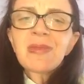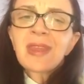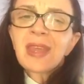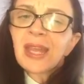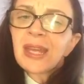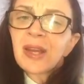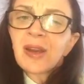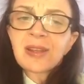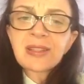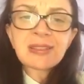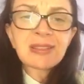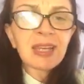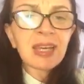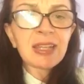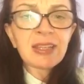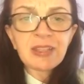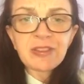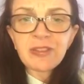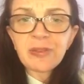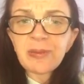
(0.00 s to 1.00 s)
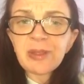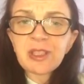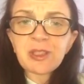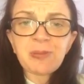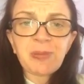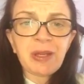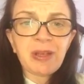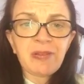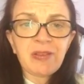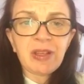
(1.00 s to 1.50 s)
And I say this from
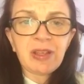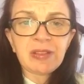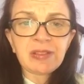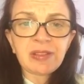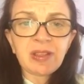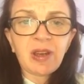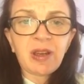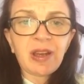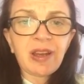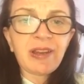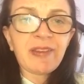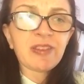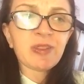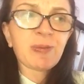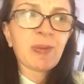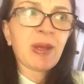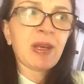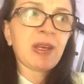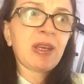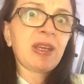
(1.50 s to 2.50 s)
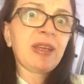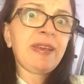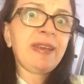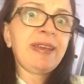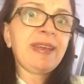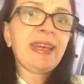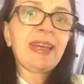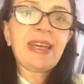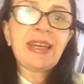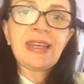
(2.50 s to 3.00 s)
experience. I have spent
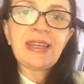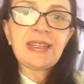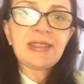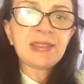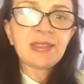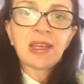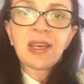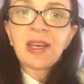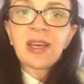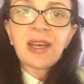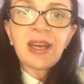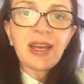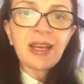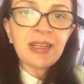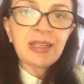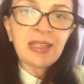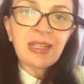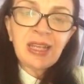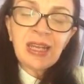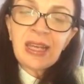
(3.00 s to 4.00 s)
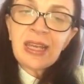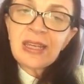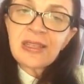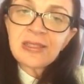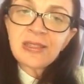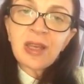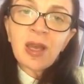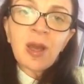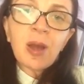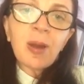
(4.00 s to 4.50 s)
years and years
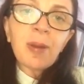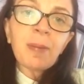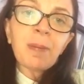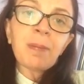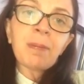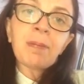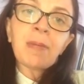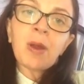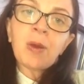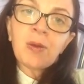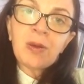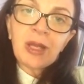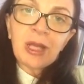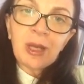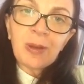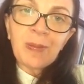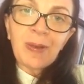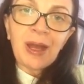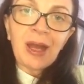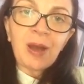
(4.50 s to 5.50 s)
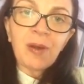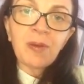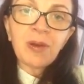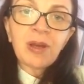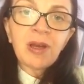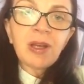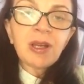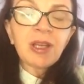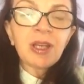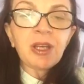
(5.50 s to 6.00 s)
moaning about,
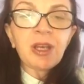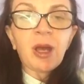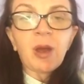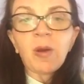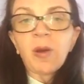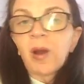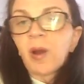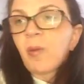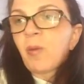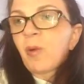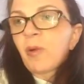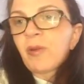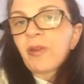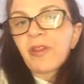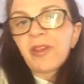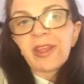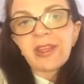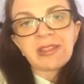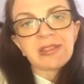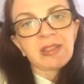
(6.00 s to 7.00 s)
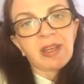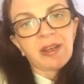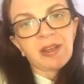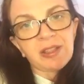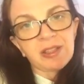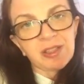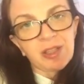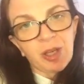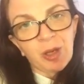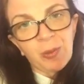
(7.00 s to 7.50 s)
I want things done a
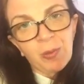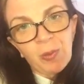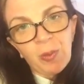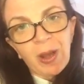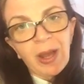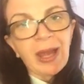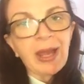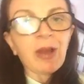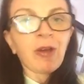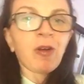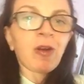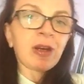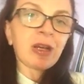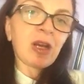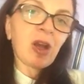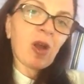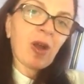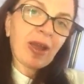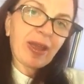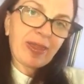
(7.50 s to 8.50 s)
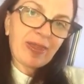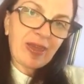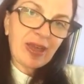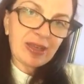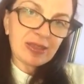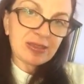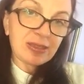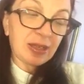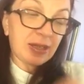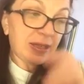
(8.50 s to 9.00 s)
certain way, or I'd like
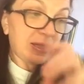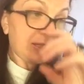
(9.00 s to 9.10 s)
that done.